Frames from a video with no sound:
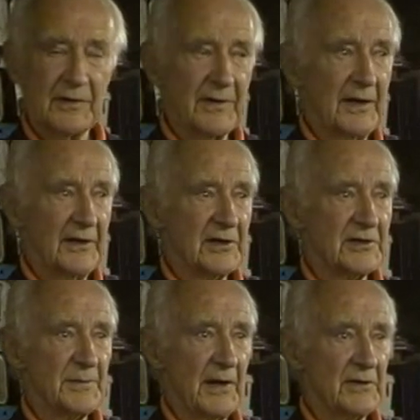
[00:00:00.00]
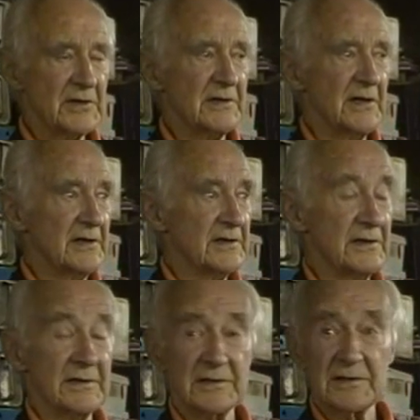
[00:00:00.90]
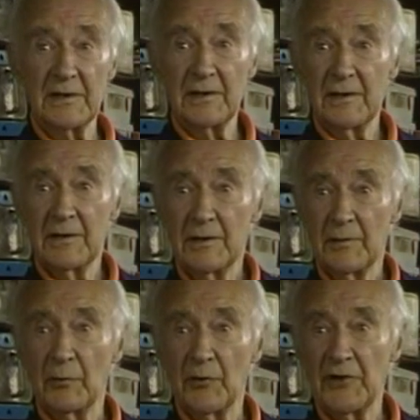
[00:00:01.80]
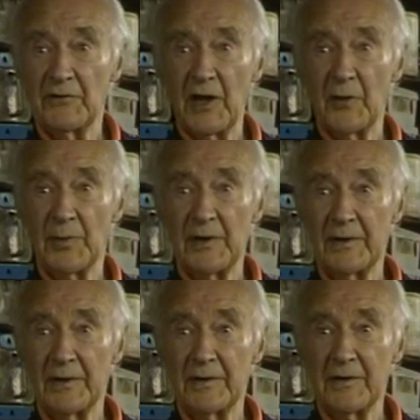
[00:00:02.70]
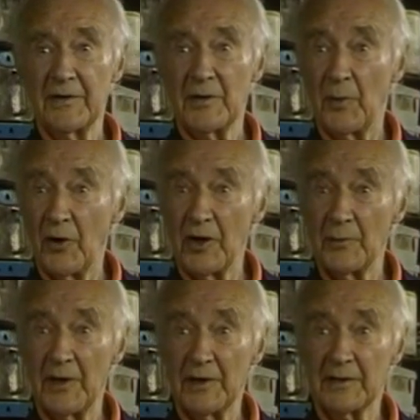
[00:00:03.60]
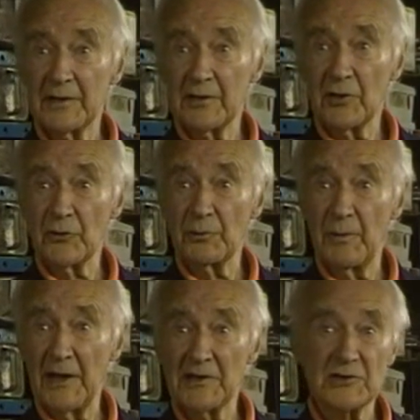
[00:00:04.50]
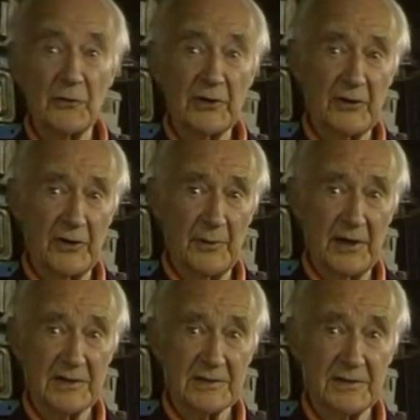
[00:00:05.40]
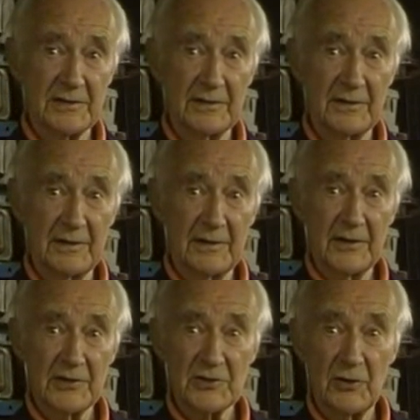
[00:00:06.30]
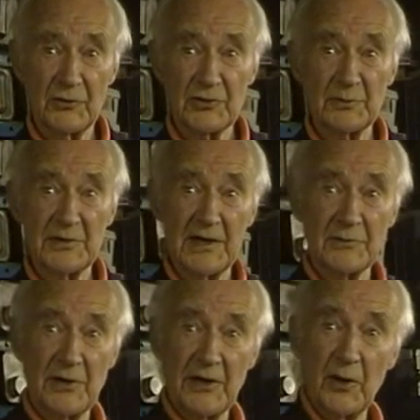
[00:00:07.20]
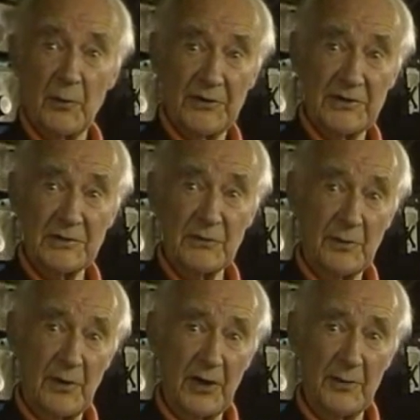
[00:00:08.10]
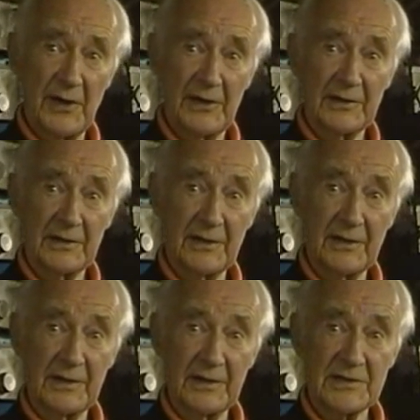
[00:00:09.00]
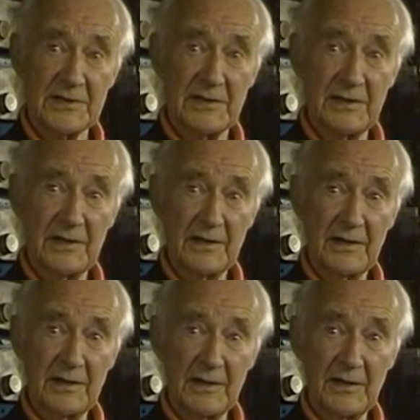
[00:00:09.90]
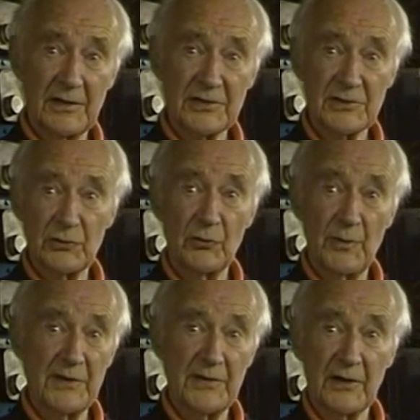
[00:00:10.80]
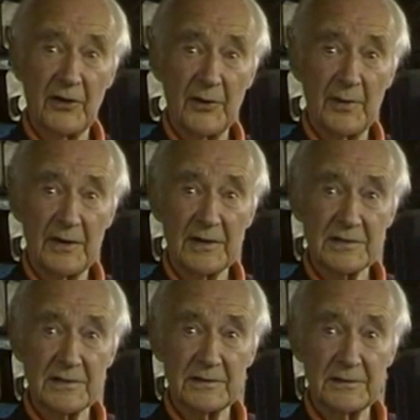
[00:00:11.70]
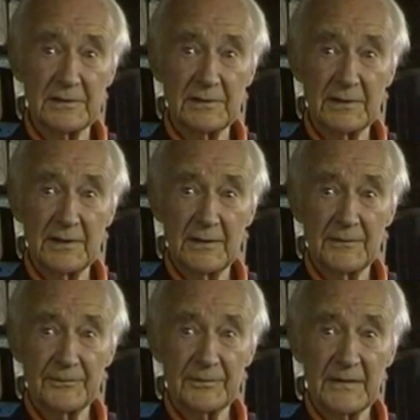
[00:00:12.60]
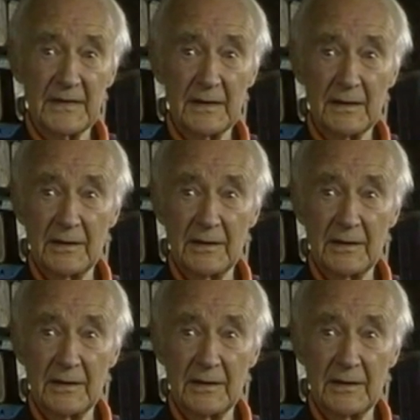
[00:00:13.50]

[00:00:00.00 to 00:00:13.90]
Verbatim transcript: But then as power stations were developing, the boilermaker could make his own economiser. Ah. So sometimes we're in competition with the boilermaker, yeah. you see. They still made the economiser. Right, because